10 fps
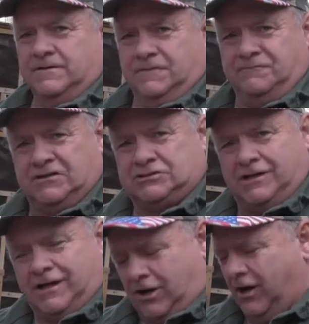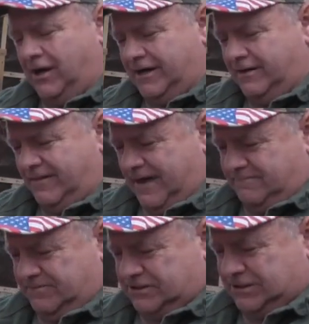the fish that I caught out of
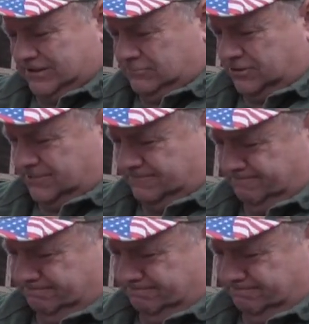that fish house.